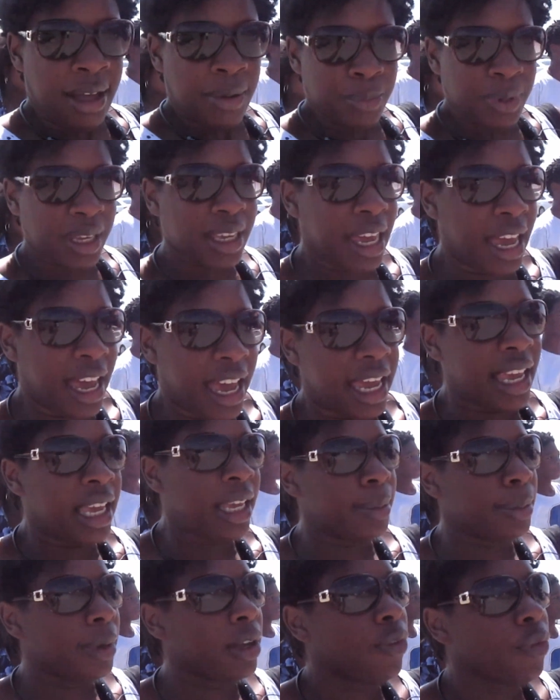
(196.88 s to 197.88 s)
We
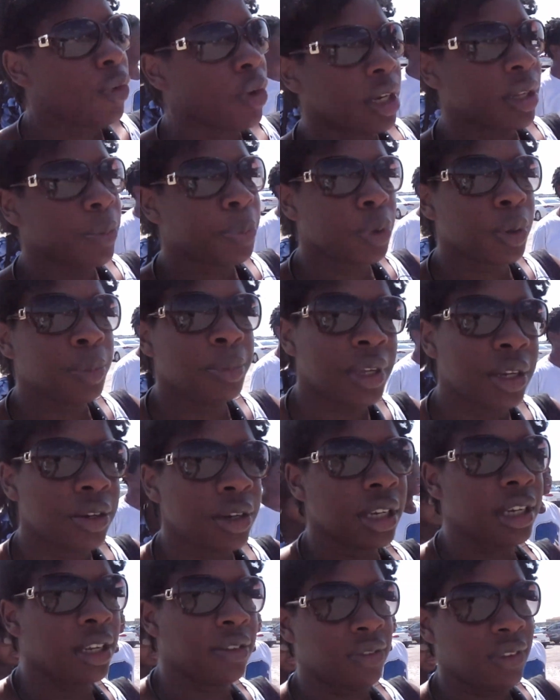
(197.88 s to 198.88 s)
came for the
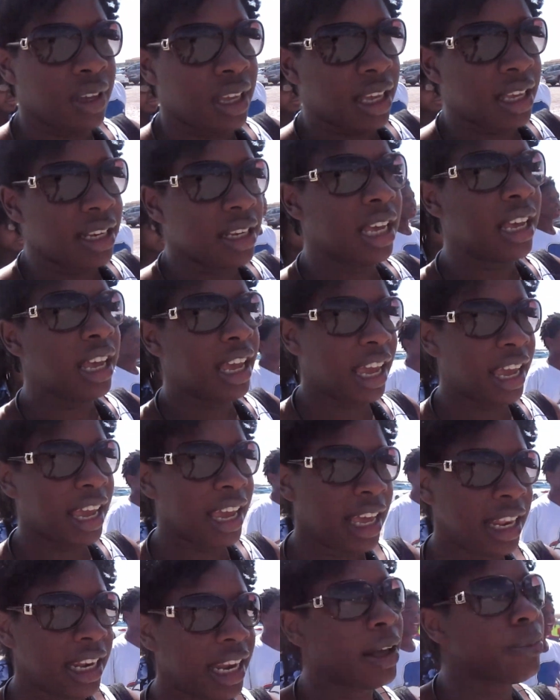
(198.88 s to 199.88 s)
premiere event,
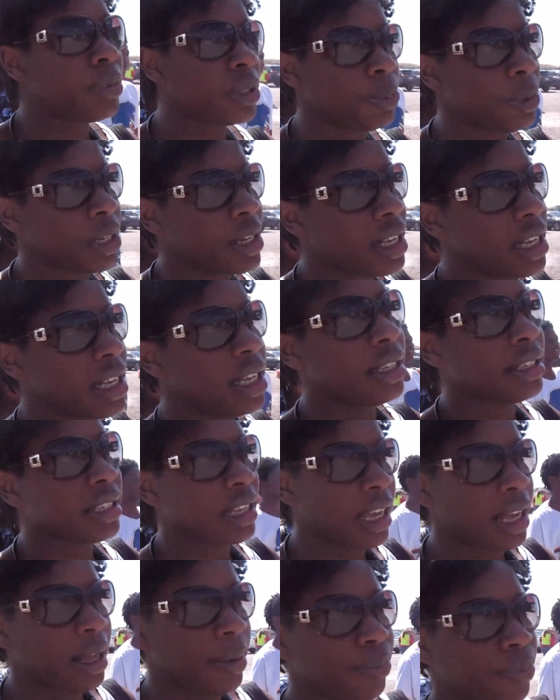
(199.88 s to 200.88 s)
and that was because
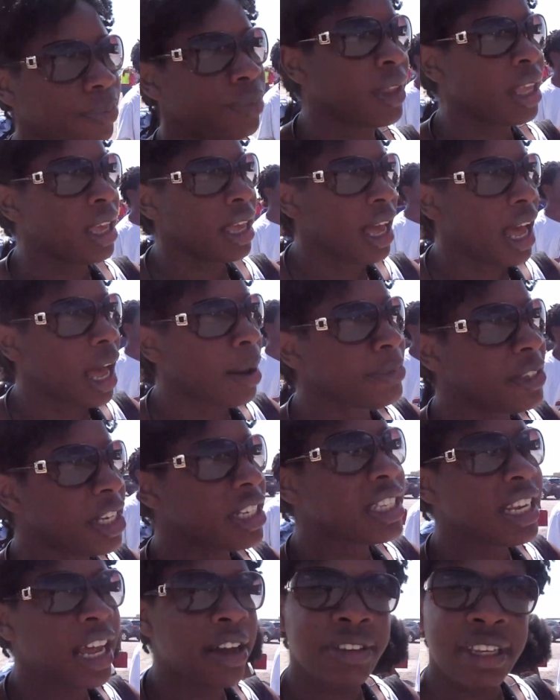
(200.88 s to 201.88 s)
um, I'm
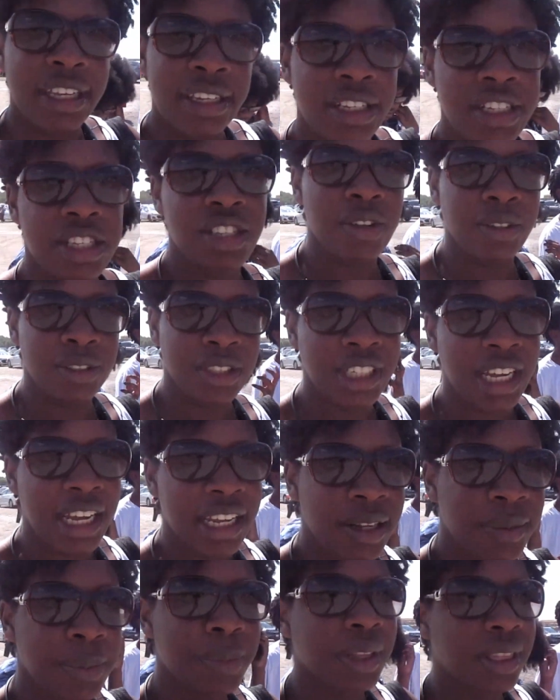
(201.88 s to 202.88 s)
just now getting
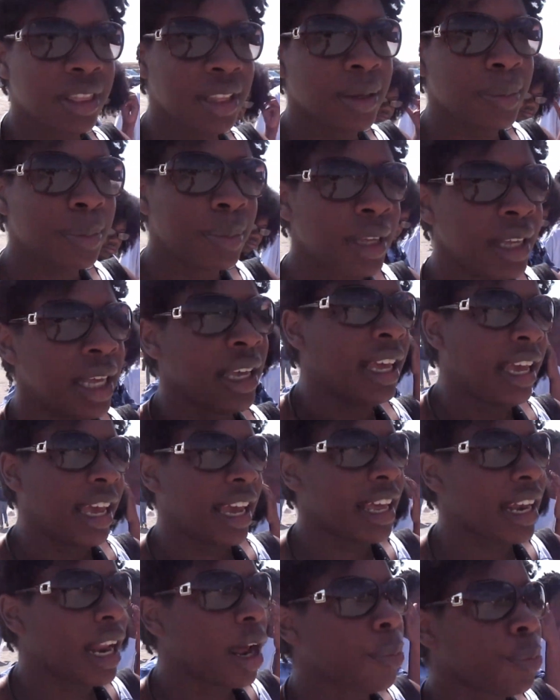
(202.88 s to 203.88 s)
associated with them.
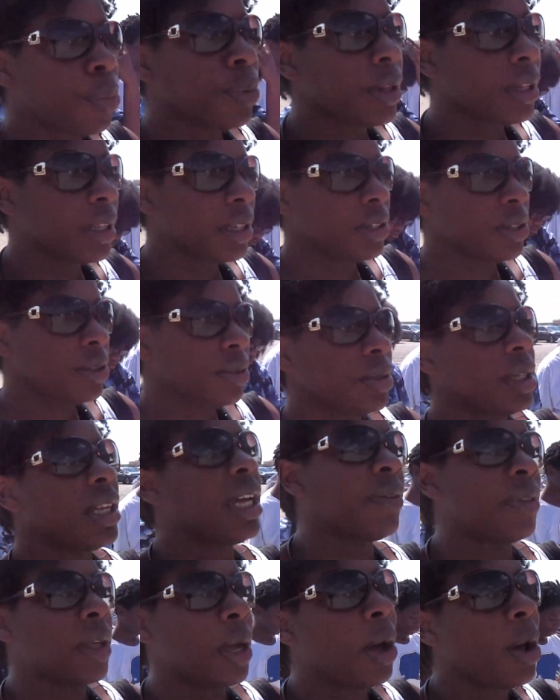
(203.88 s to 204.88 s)
And I really do
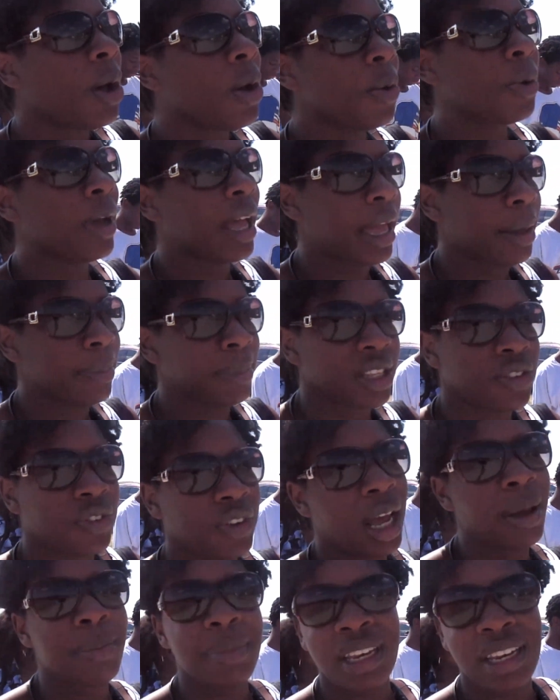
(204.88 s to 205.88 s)
love the whole
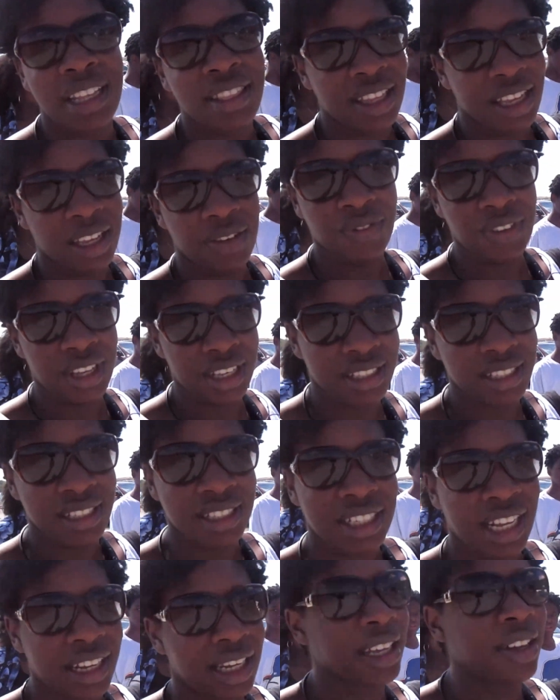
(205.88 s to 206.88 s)
atmosphere. I'm anything
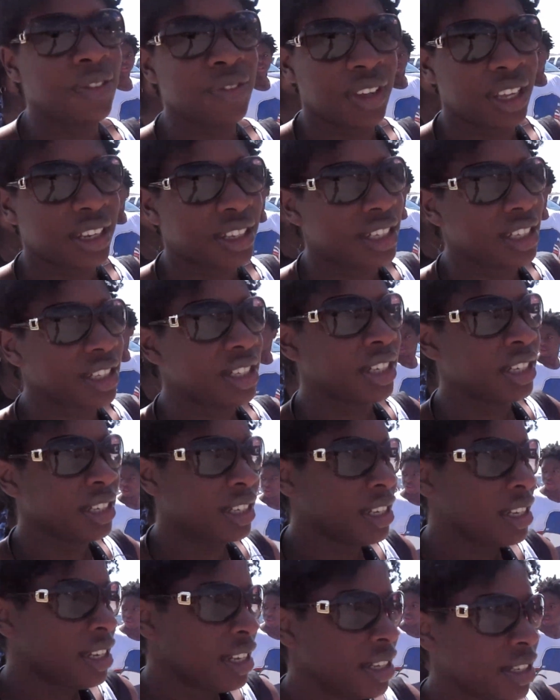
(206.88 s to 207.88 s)
vintage, I love
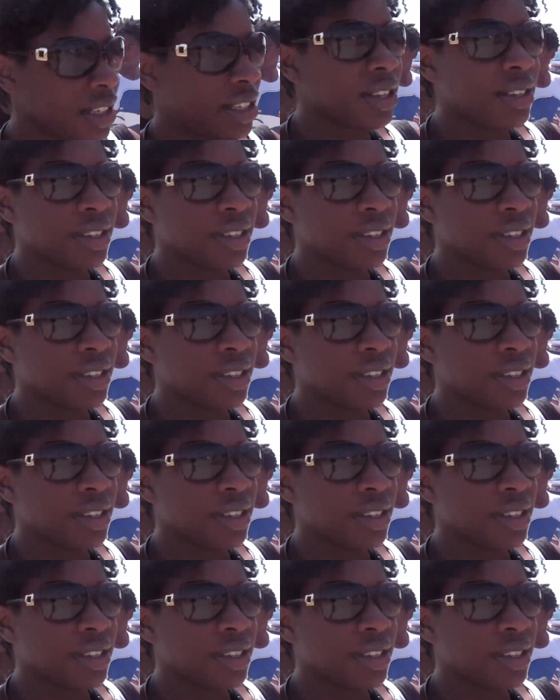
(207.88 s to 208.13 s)
vintage,